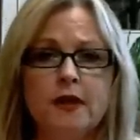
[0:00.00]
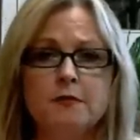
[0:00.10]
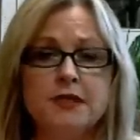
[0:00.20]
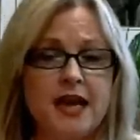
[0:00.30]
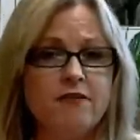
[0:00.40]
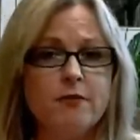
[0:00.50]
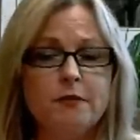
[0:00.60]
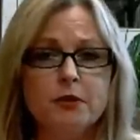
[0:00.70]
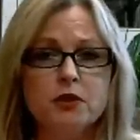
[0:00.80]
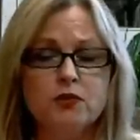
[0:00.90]
staff
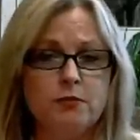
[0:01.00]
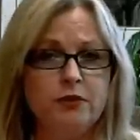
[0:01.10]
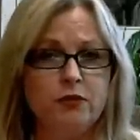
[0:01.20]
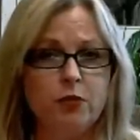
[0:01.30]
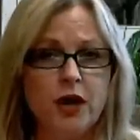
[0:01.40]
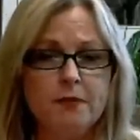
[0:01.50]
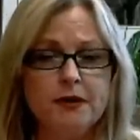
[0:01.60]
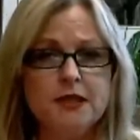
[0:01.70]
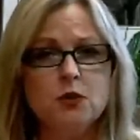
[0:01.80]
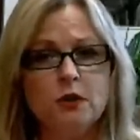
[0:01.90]
members from different
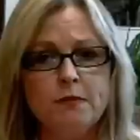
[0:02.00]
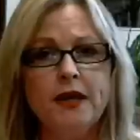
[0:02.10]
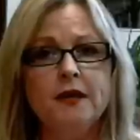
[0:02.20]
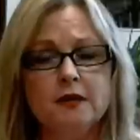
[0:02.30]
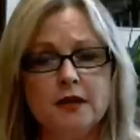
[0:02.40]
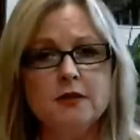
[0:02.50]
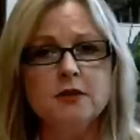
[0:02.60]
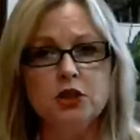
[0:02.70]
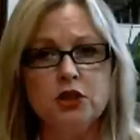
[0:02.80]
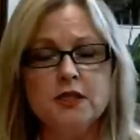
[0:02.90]
properties, or we might
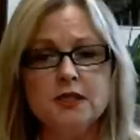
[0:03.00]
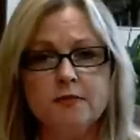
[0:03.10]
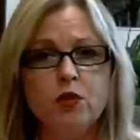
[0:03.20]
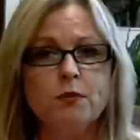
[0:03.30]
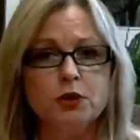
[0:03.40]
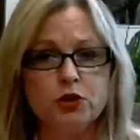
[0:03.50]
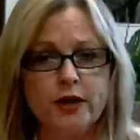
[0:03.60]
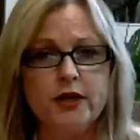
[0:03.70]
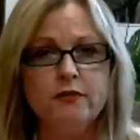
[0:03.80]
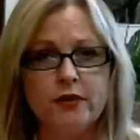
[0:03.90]
suggest some formal
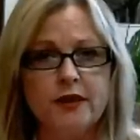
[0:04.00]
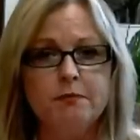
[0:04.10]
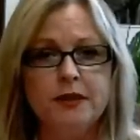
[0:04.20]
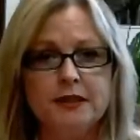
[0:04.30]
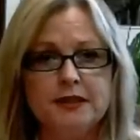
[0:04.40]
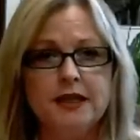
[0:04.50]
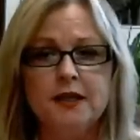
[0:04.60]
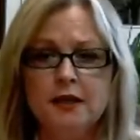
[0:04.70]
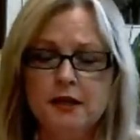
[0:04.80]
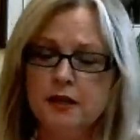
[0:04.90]
training for them. But
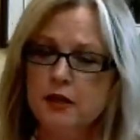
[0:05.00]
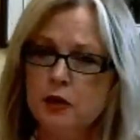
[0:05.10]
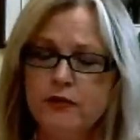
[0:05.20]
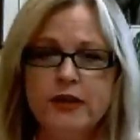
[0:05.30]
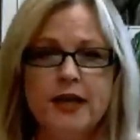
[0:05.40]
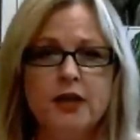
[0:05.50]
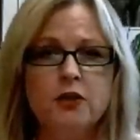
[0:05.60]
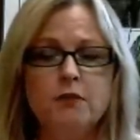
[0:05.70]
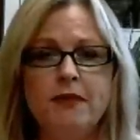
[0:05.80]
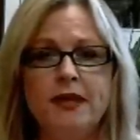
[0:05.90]
if you got a
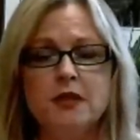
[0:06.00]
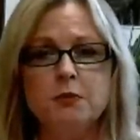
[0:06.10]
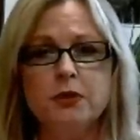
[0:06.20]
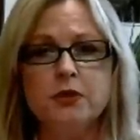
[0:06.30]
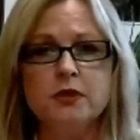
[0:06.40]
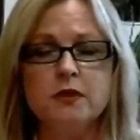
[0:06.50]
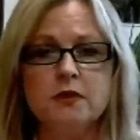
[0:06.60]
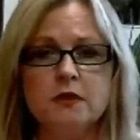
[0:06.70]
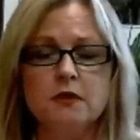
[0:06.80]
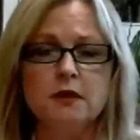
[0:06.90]
good maintenance person
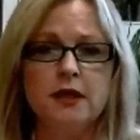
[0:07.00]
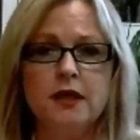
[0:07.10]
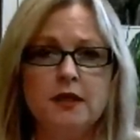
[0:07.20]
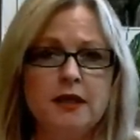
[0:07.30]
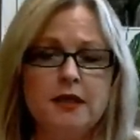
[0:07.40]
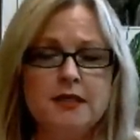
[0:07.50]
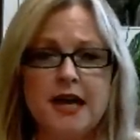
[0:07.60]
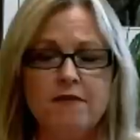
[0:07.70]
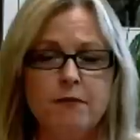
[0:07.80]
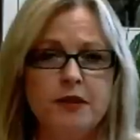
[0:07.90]
or any
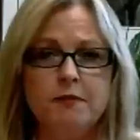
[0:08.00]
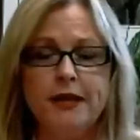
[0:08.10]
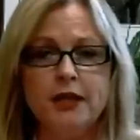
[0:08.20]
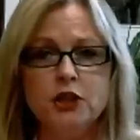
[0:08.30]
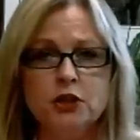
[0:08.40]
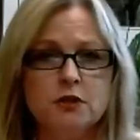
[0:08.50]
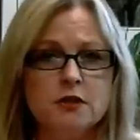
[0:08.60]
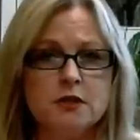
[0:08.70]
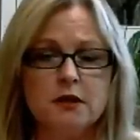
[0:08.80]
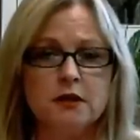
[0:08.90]
staff, be it a manager
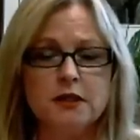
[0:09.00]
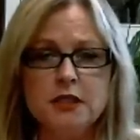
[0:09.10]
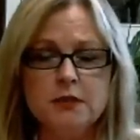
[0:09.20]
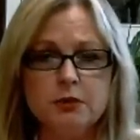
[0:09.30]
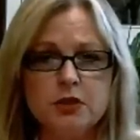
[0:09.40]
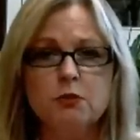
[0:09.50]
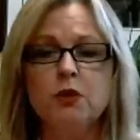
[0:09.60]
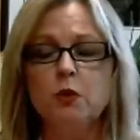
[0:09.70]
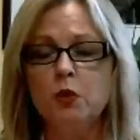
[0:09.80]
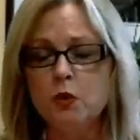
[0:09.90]
or leasing person, we
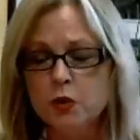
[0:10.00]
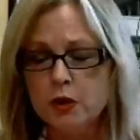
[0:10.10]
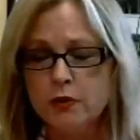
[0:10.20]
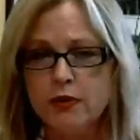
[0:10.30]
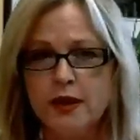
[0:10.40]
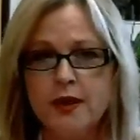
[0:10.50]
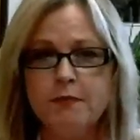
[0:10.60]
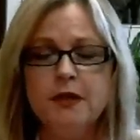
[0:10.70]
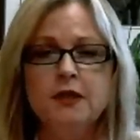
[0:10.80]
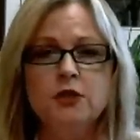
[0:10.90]
will work with
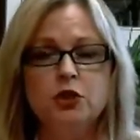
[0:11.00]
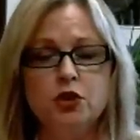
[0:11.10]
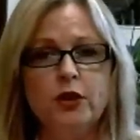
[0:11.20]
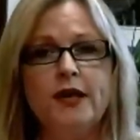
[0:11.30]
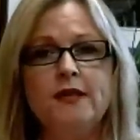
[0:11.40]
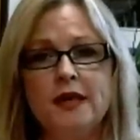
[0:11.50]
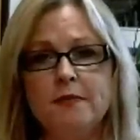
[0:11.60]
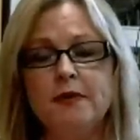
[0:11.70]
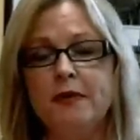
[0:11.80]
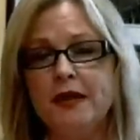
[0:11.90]
them to train them
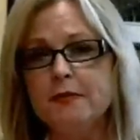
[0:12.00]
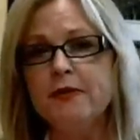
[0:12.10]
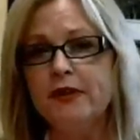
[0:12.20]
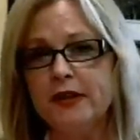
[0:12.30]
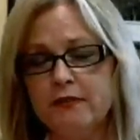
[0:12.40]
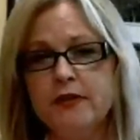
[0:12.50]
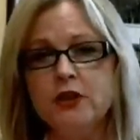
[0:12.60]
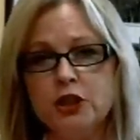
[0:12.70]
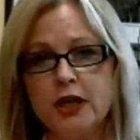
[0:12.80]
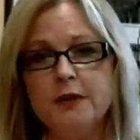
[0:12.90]
and make them effective in their
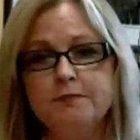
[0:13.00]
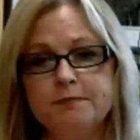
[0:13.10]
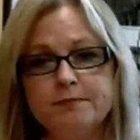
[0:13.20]
job.